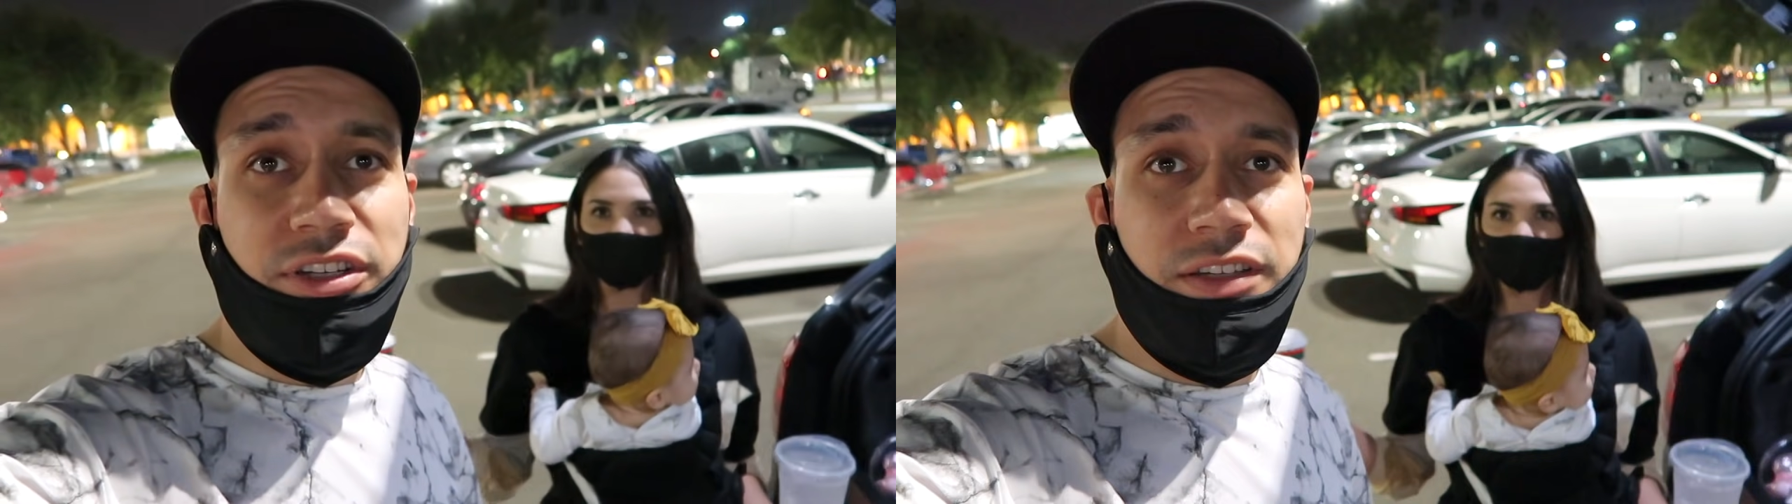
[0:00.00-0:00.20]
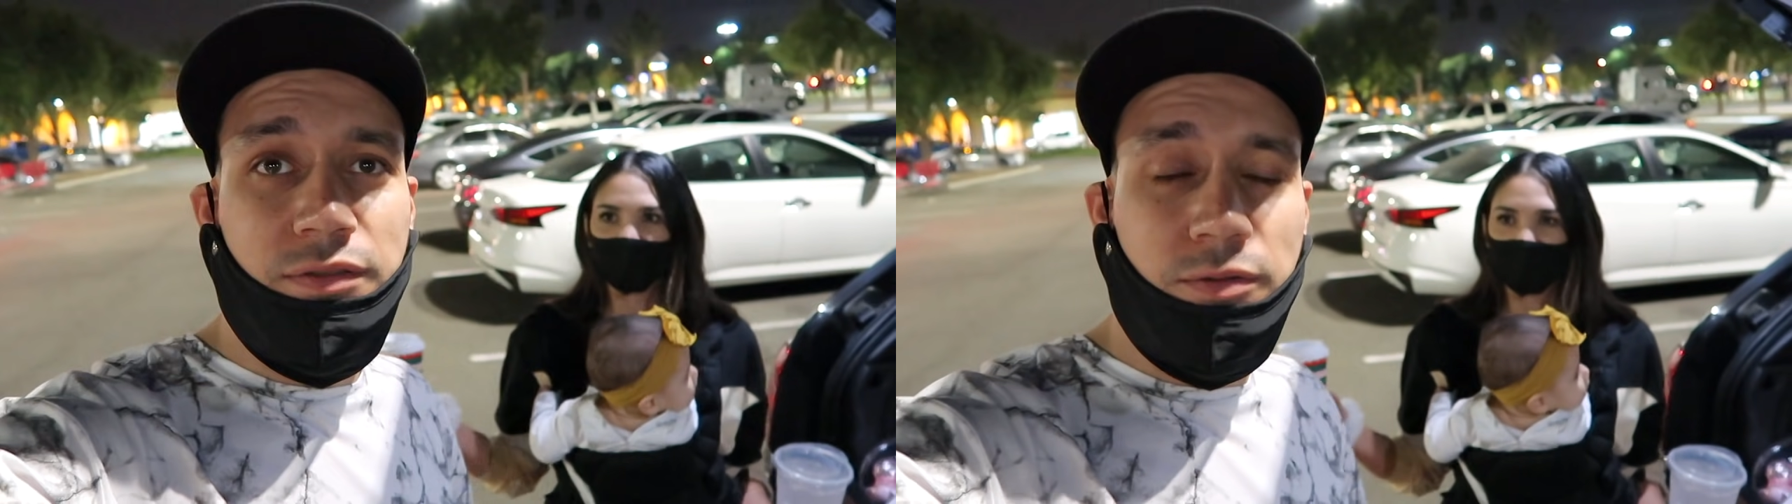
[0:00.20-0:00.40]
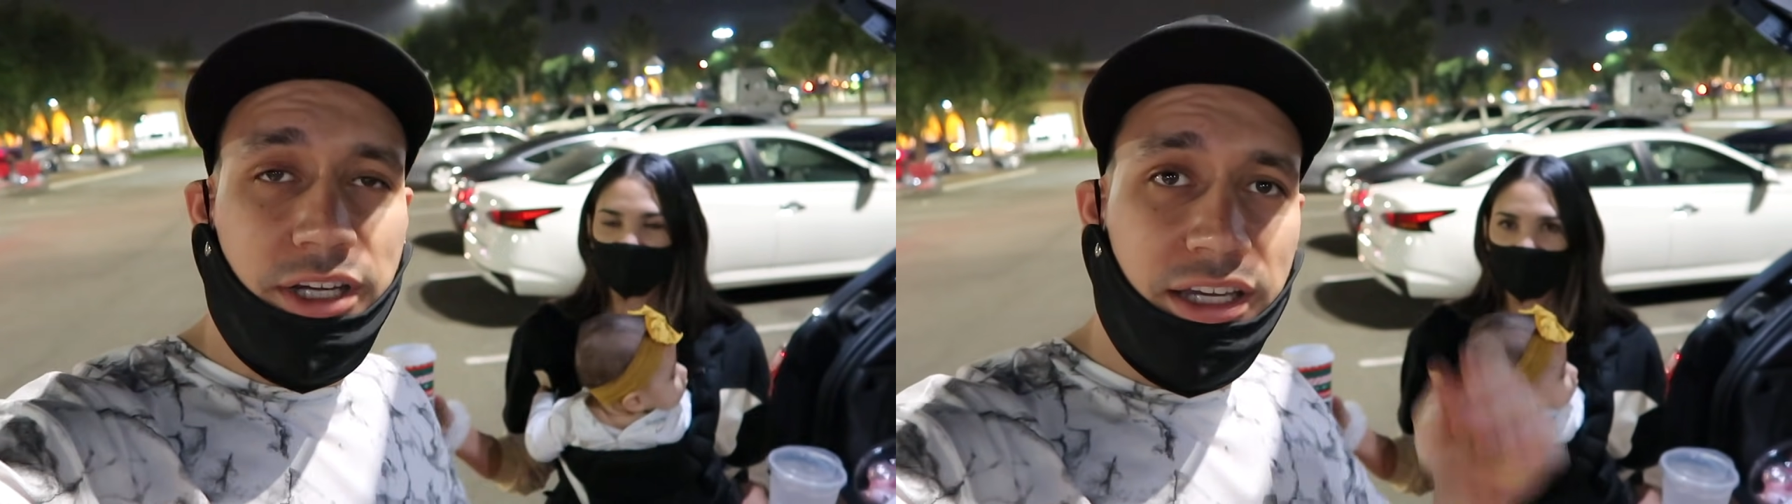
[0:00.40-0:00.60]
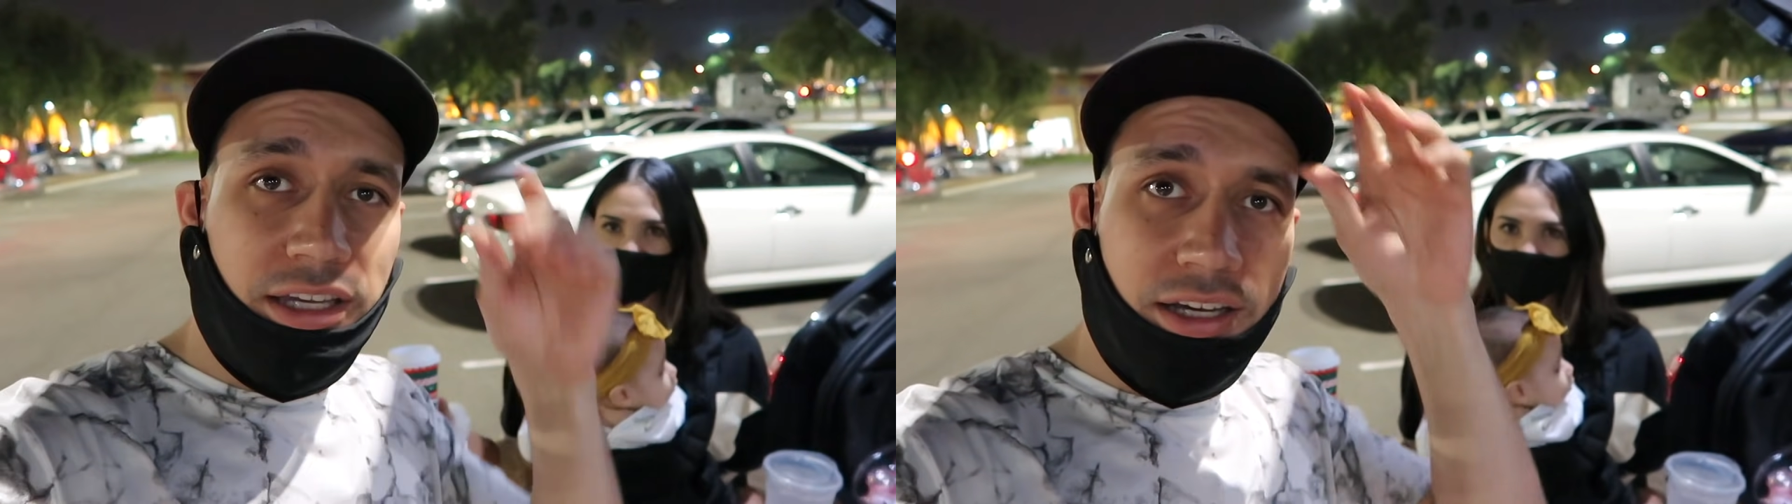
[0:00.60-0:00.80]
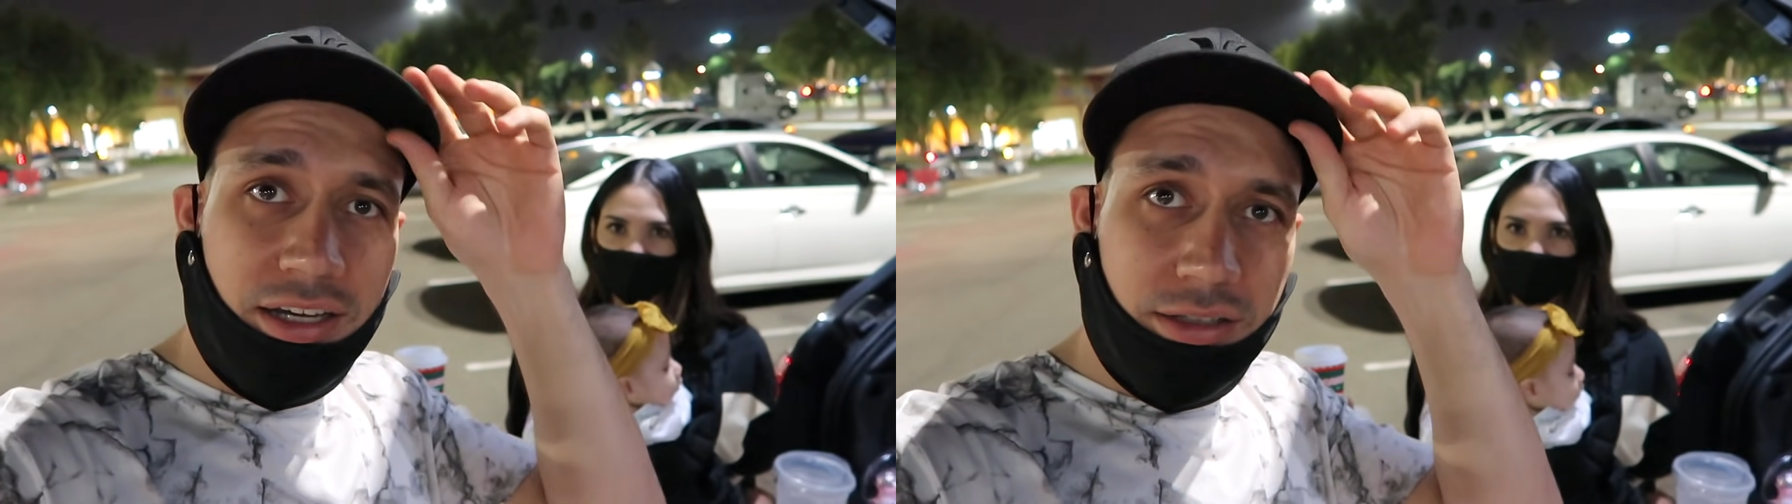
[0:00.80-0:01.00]
a giveaway
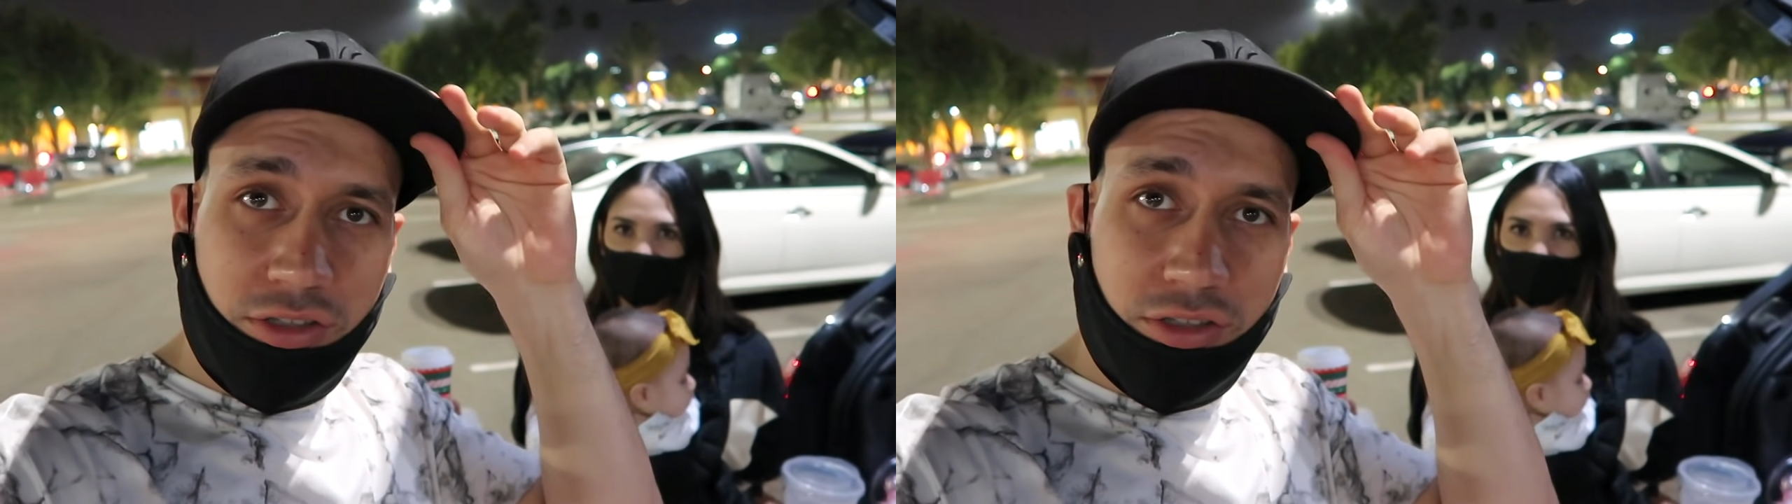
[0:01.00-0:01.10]
uh,